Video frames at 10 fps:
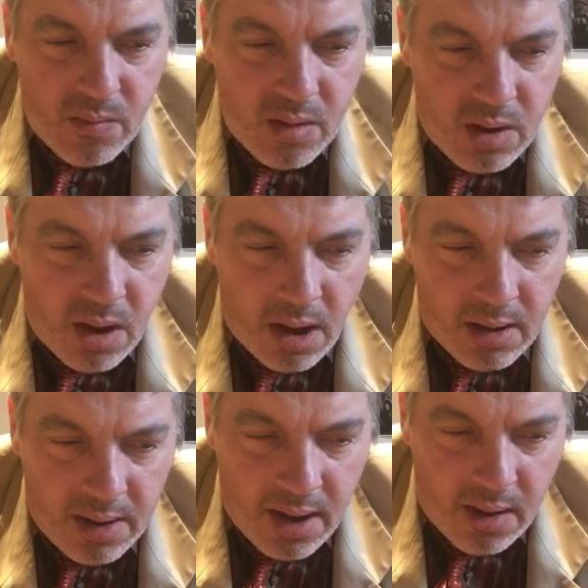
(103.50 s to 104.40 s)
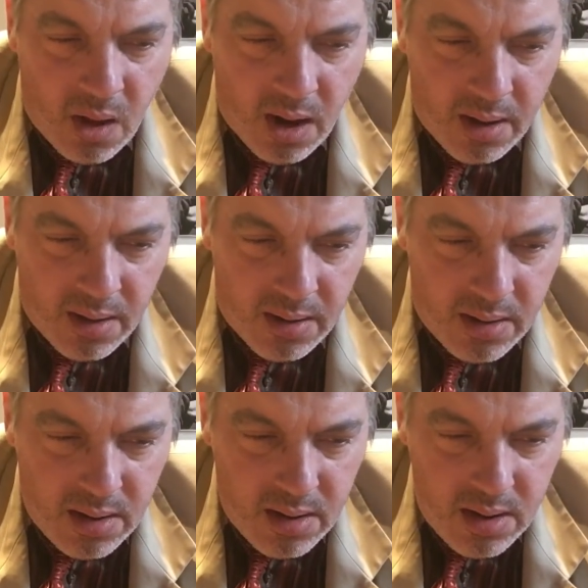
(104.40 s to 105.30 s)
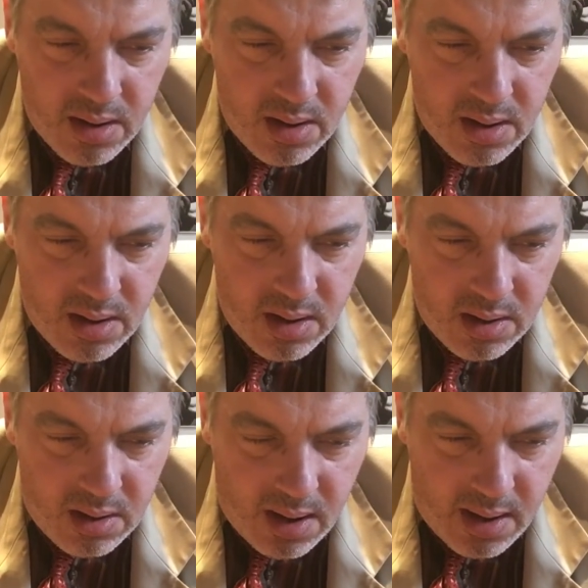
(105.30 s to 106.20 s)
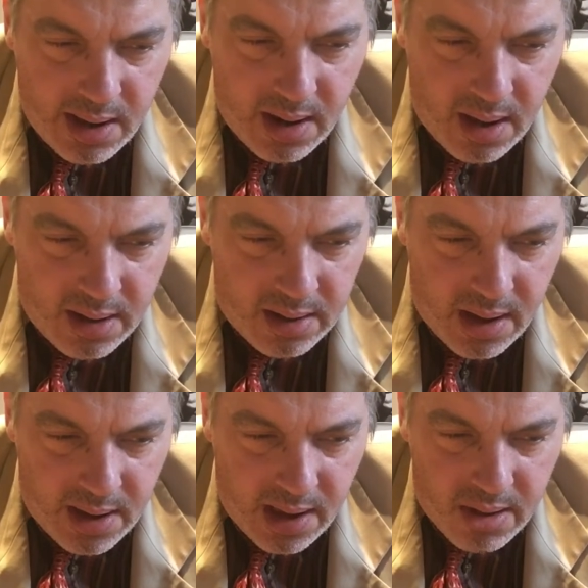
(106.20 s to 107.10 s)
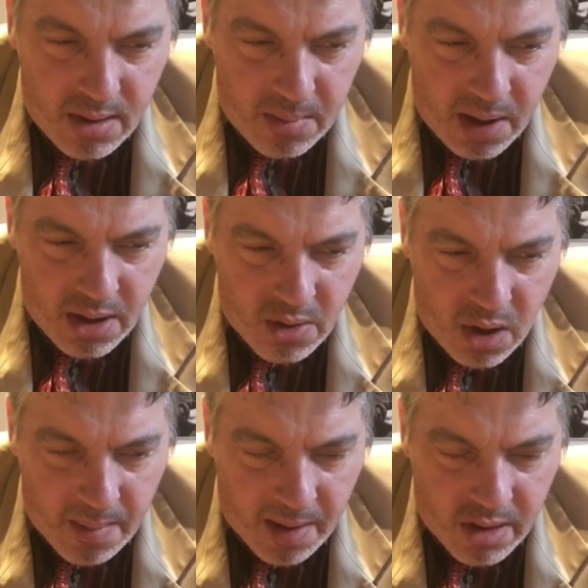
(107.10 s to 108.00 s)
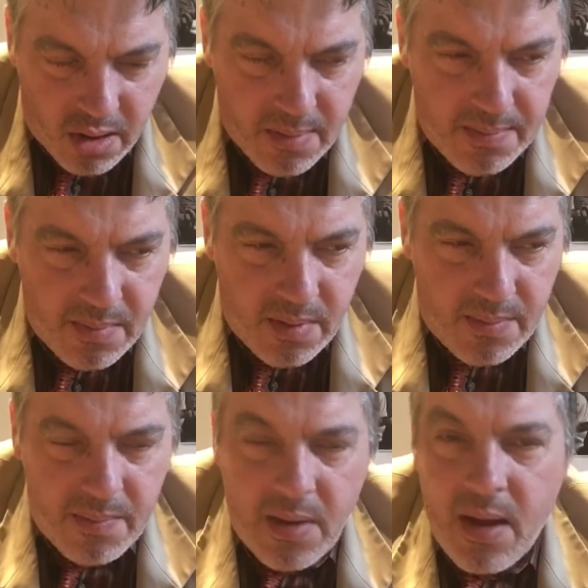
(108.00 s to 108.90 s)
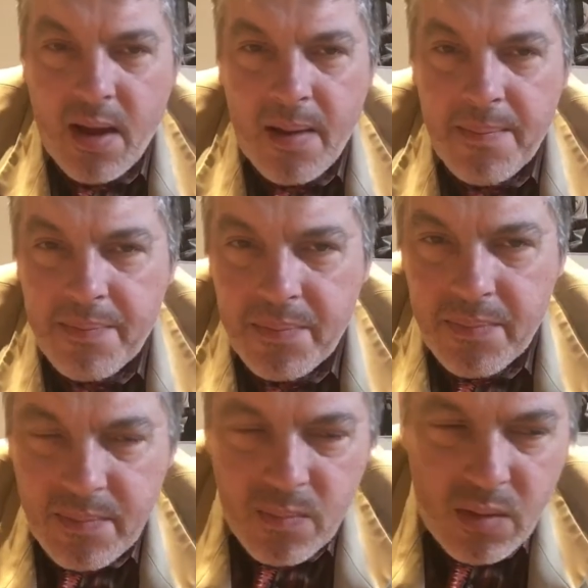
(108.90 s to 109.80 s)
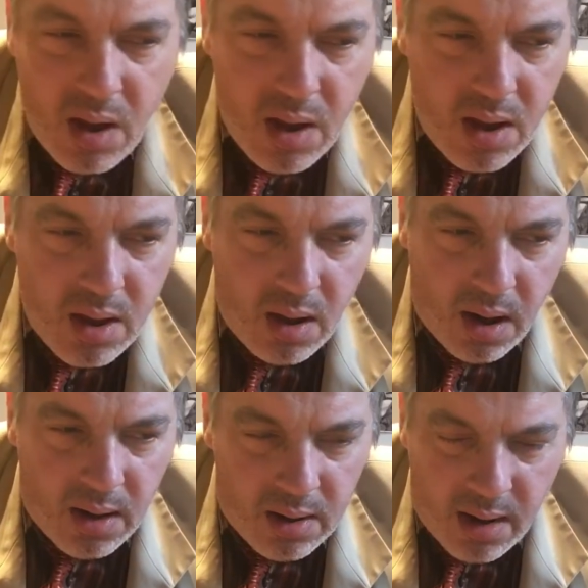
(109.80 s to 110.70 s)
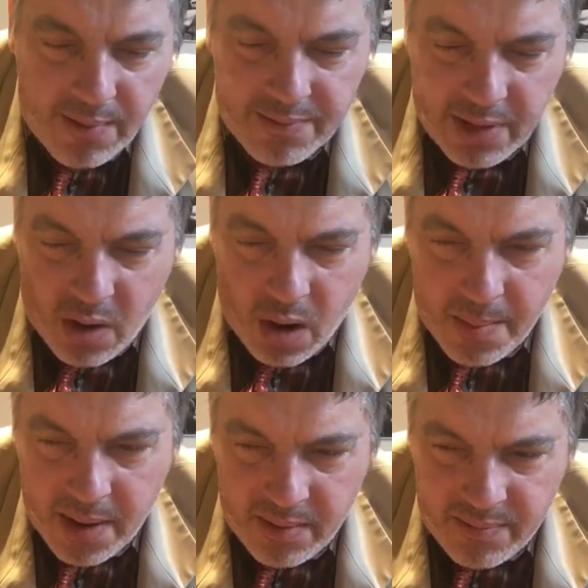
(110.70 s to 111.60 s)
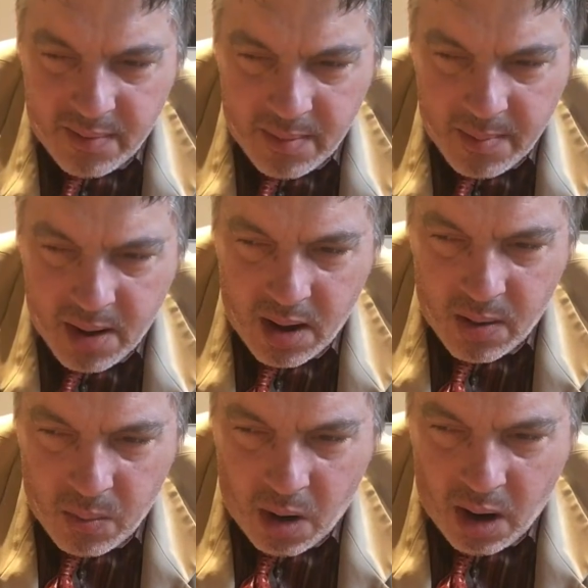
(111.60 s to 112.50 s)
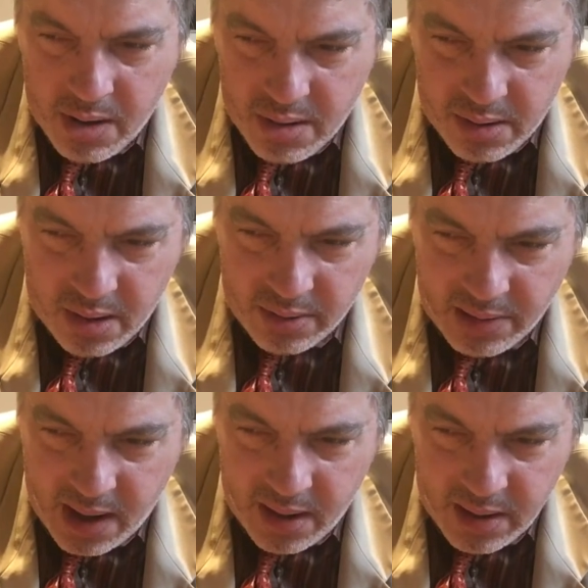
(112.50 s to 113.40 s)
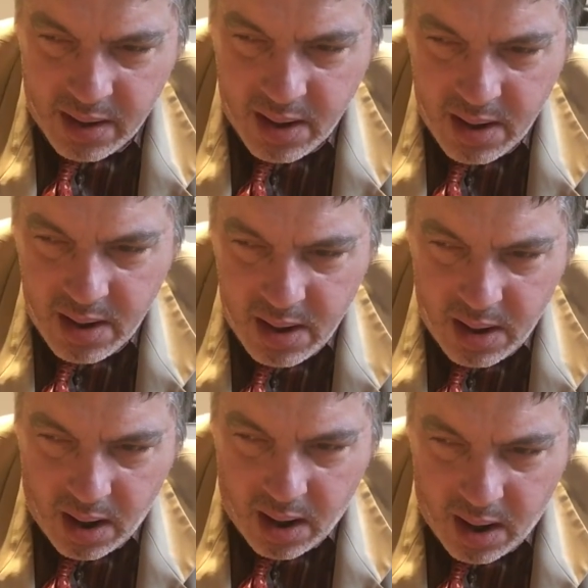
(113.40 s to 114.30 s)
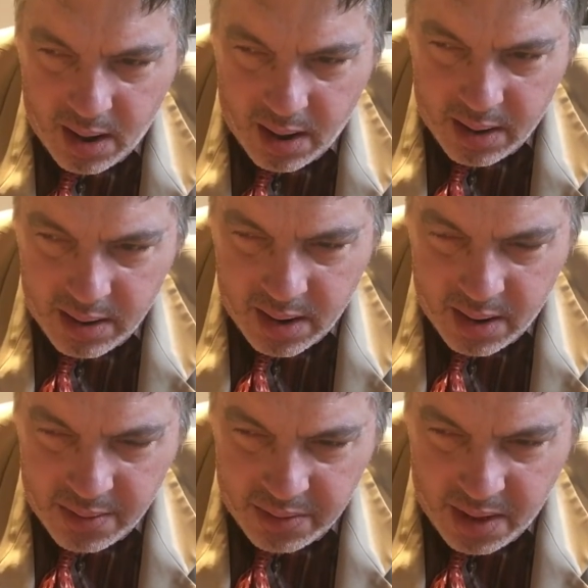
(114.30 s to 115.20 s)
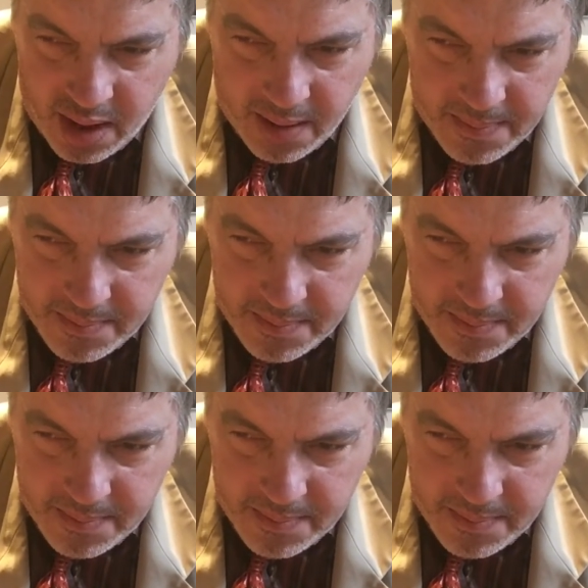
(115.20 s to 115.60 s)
Luckily, a lot of I get some nice comments. Got a lovely comment from Ross Gertin the other day.